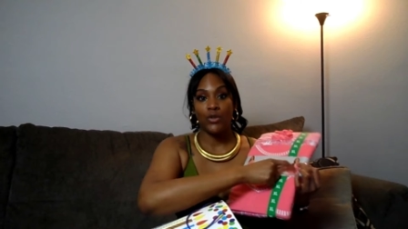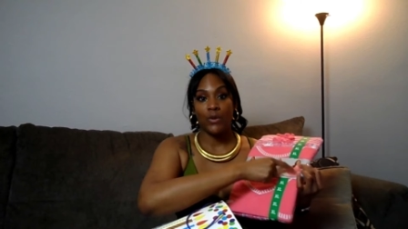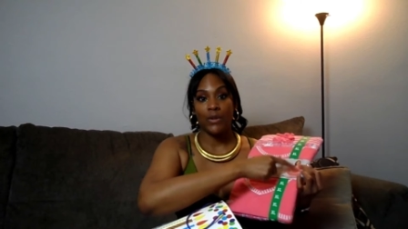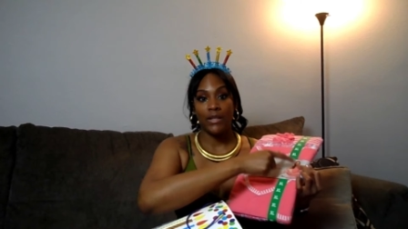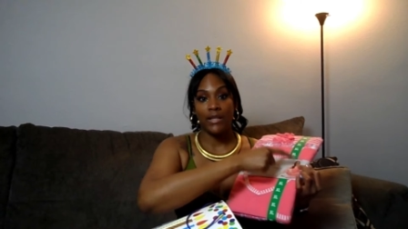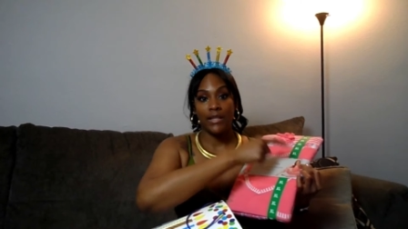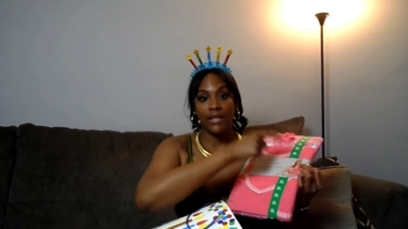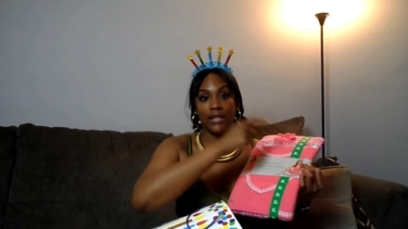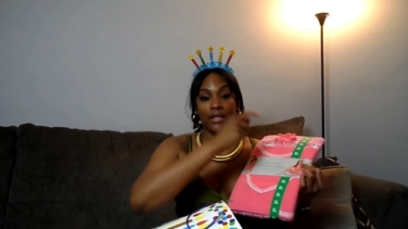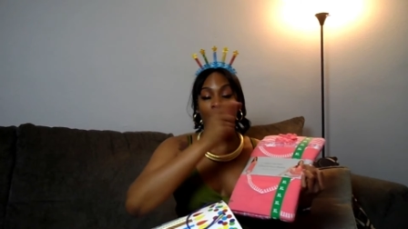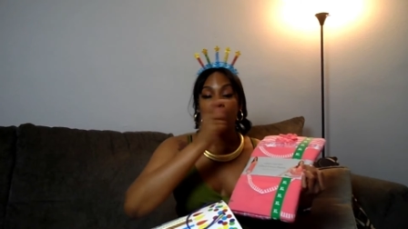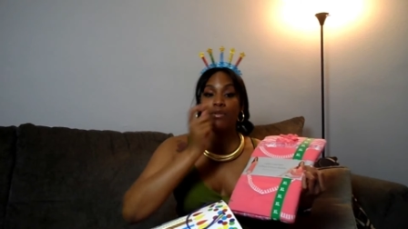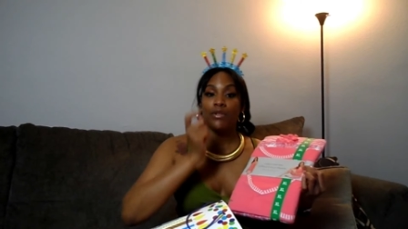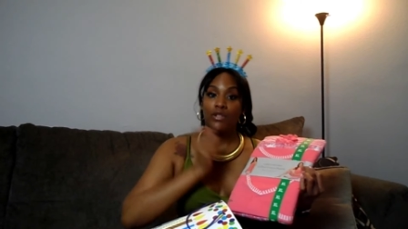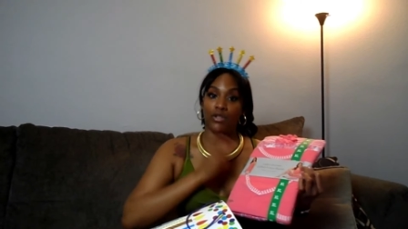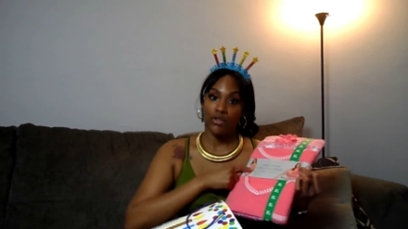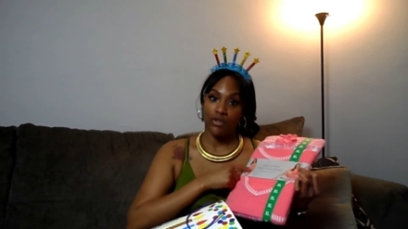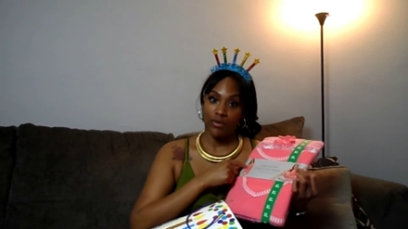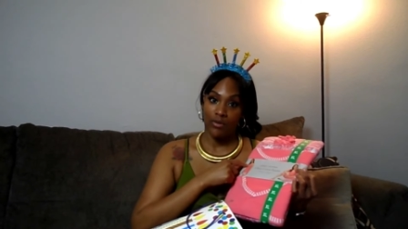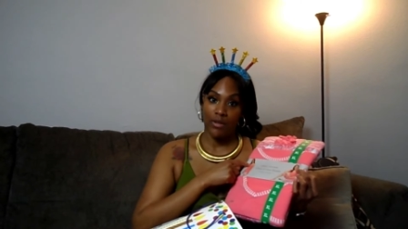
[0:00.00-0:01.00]
the short sleeve
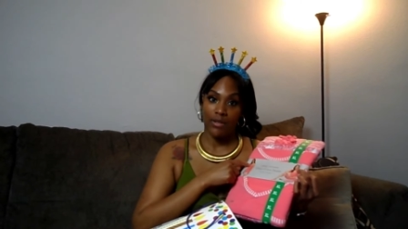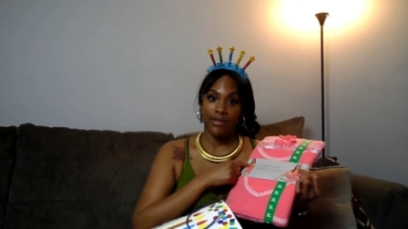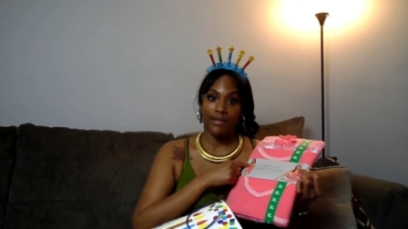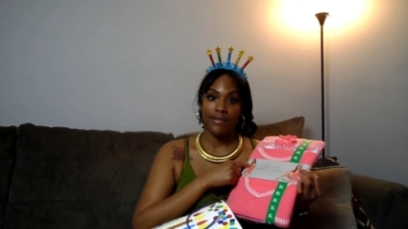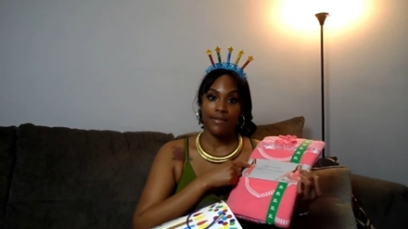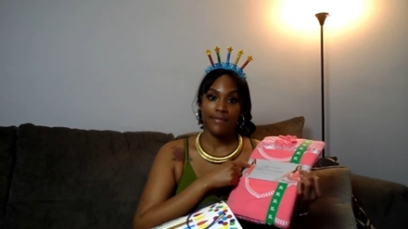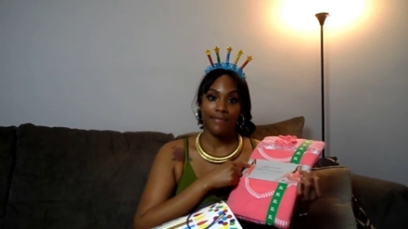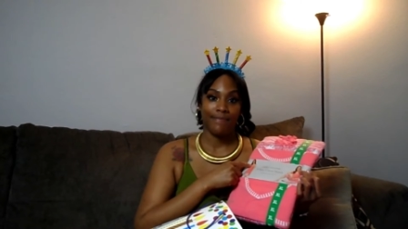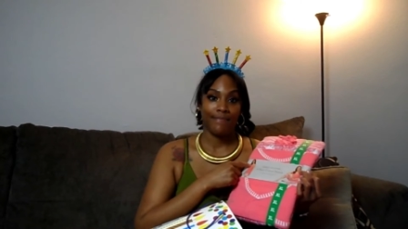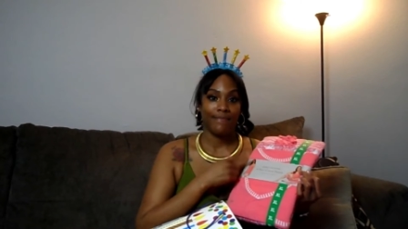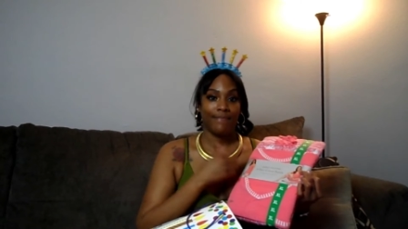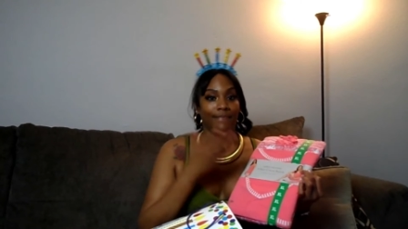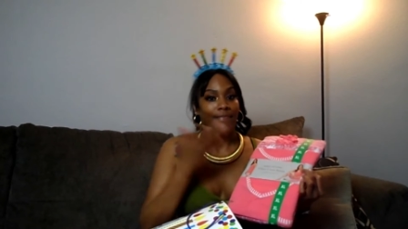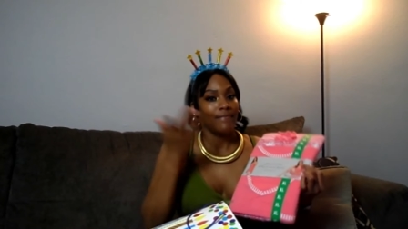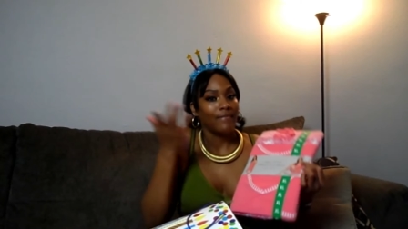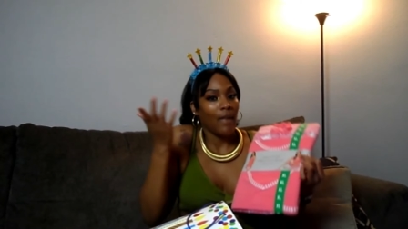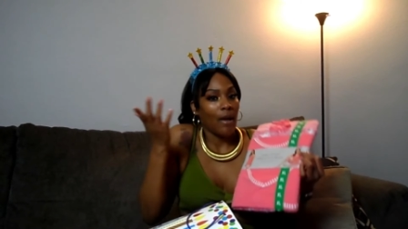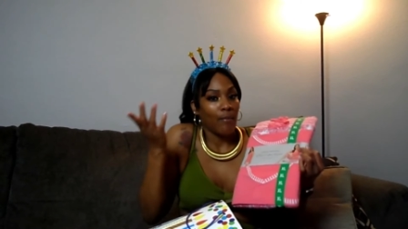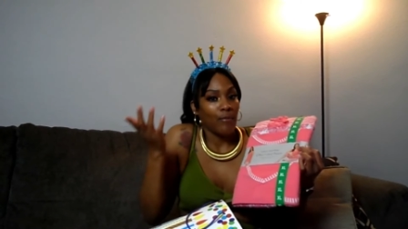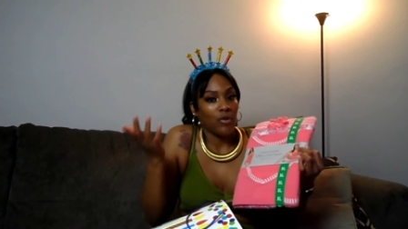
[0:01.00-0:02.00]
with the shorts.
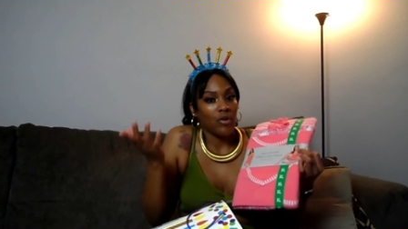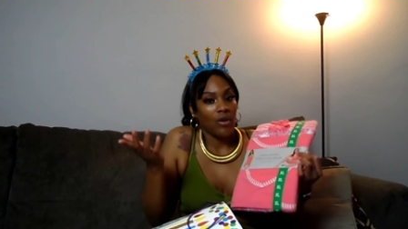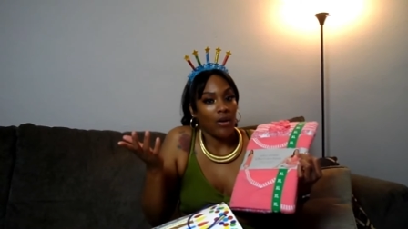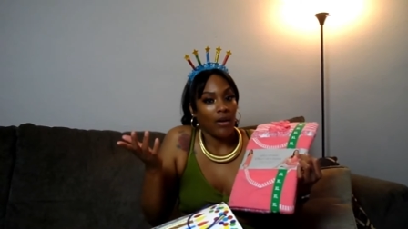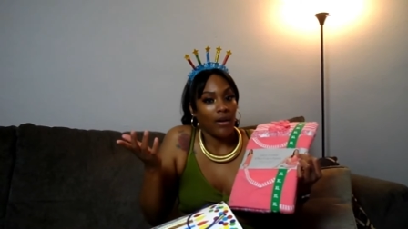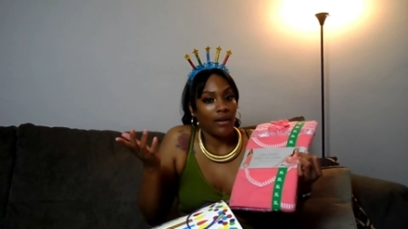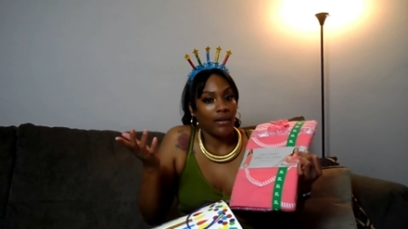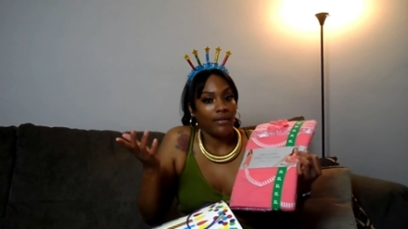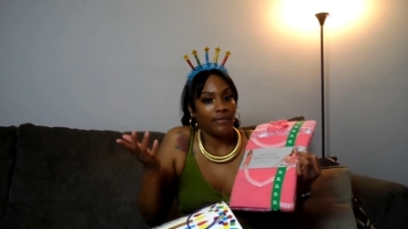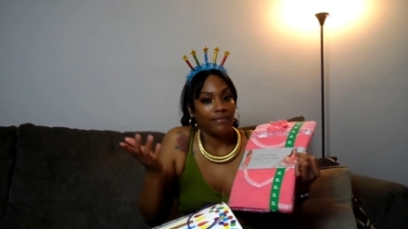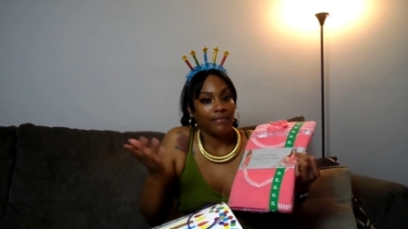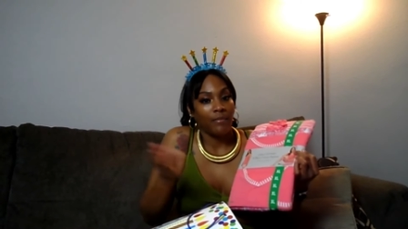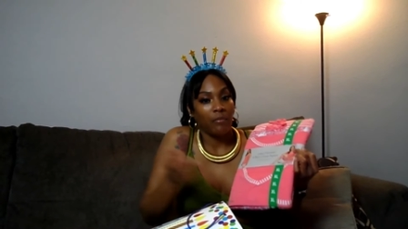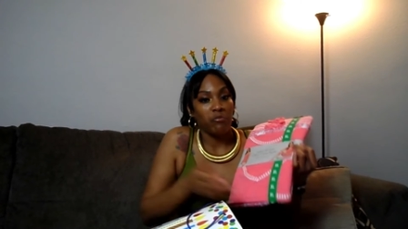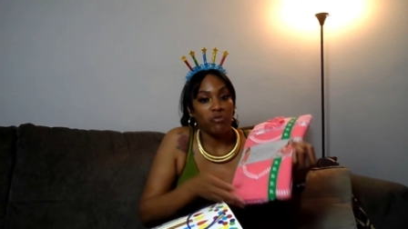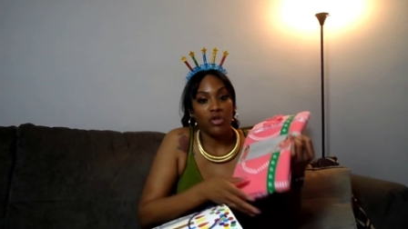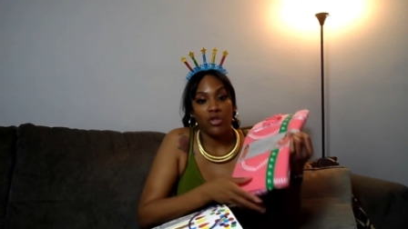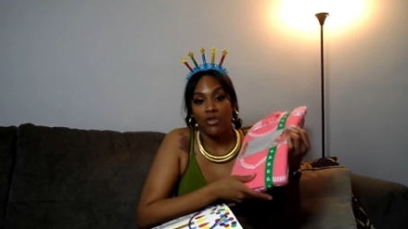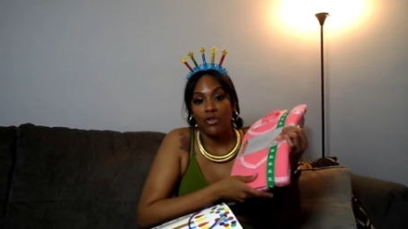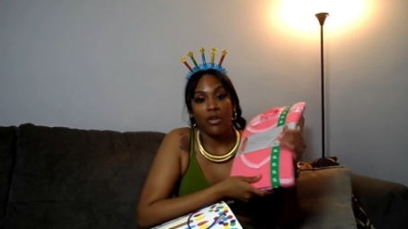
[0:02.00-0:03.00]
I'm sorry,
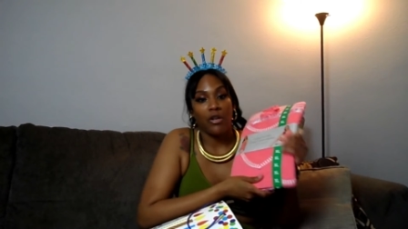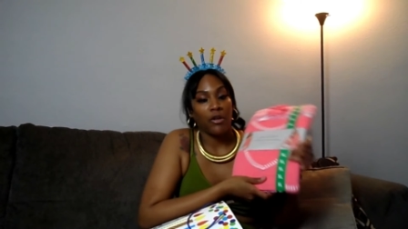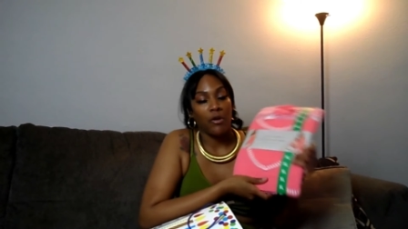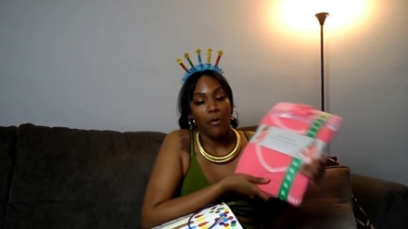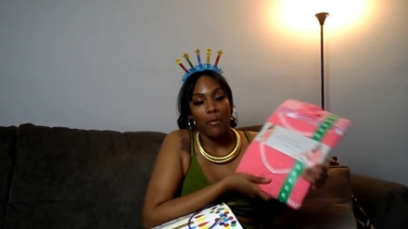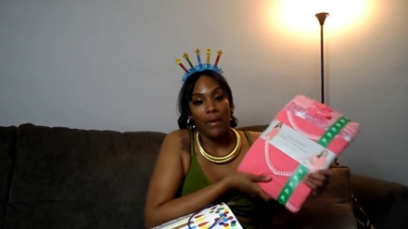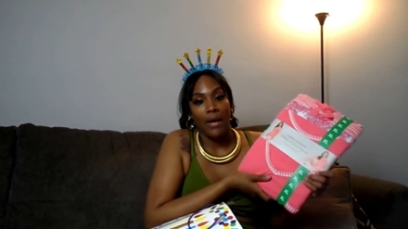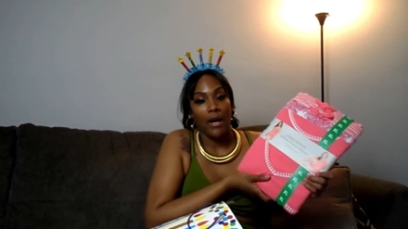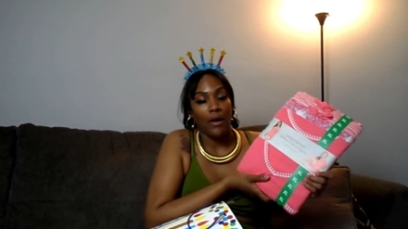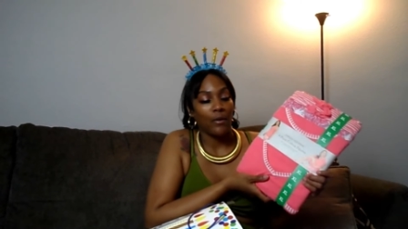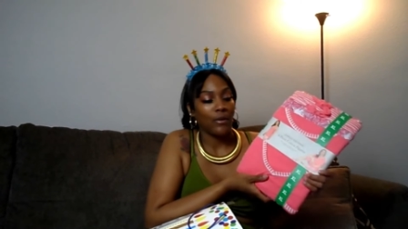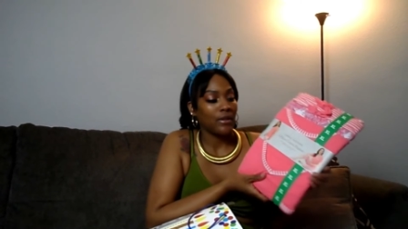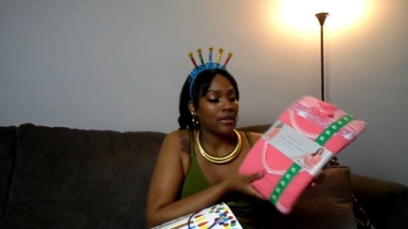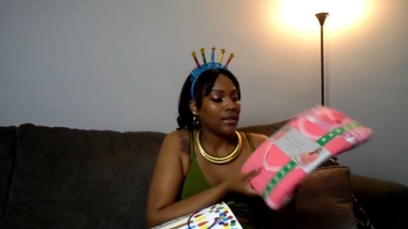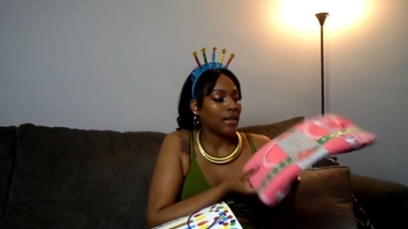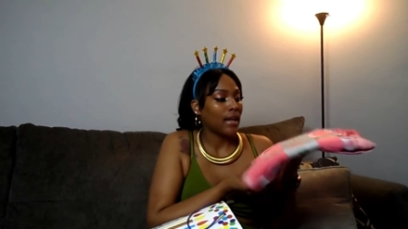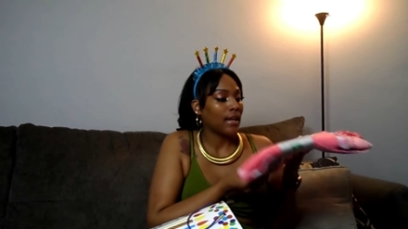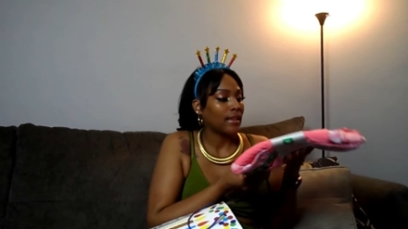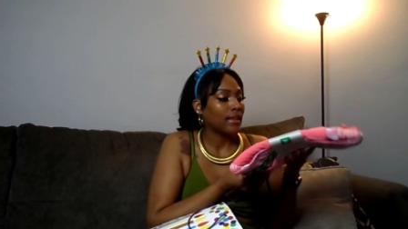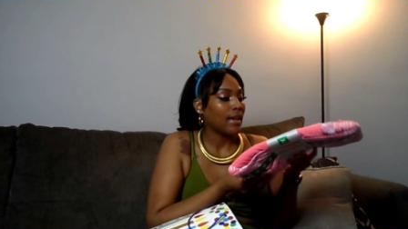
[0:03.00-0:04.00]
I'm just gonna go
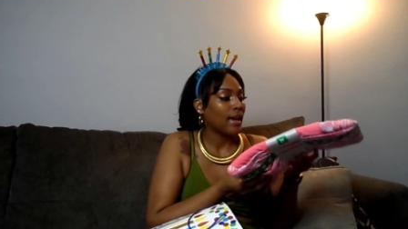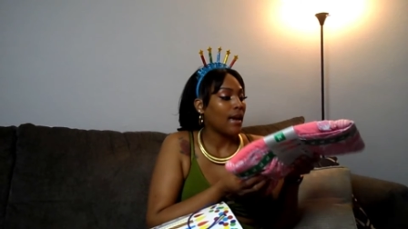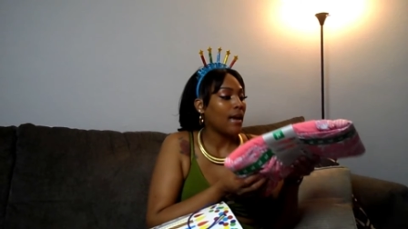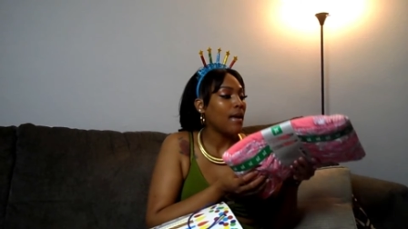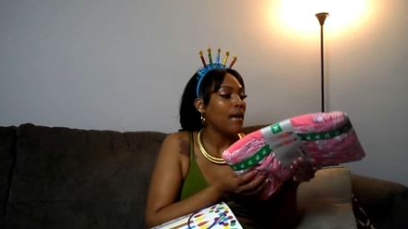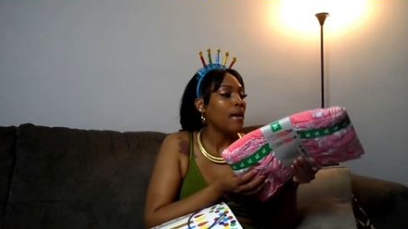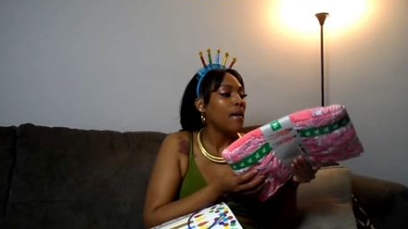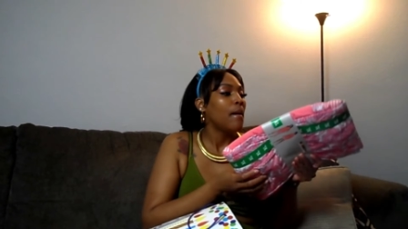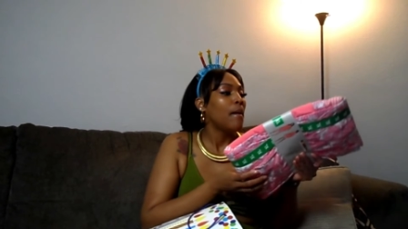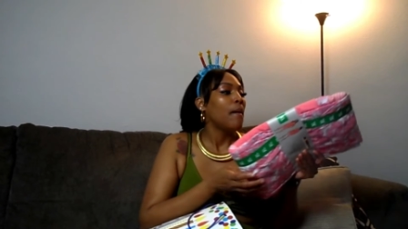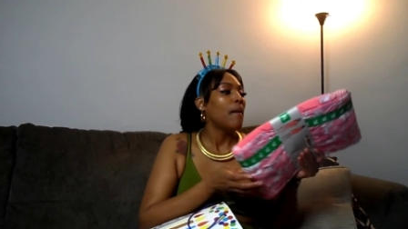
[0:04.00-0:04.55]
backwards like that.